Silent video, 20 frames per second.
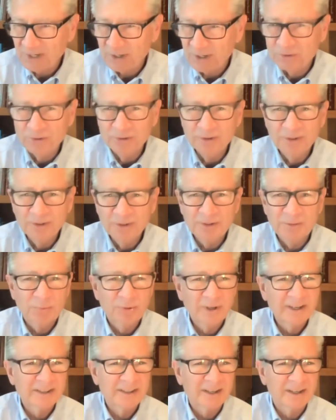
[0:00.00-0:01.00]
During the
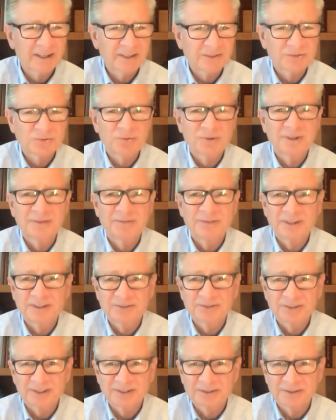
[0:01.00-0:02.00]
break, I asked one of the
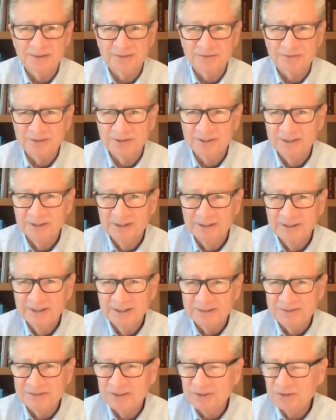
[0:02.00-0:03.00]
executives,
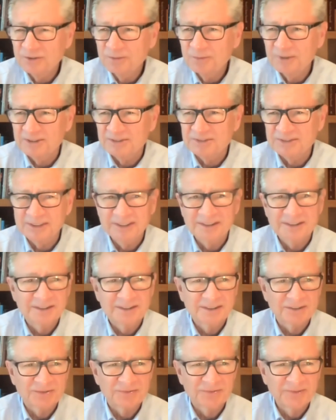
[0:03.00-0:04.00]
said, You must think
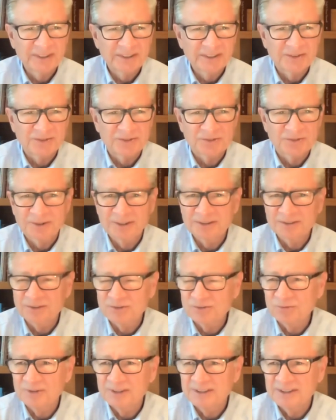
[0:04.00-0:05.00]
this fitness trend is
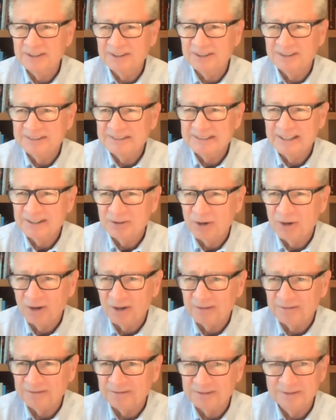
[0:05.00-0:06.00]
really going to take
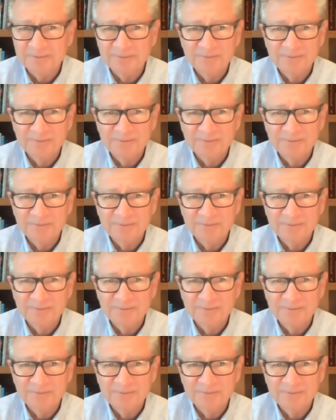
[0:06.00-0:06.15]
off.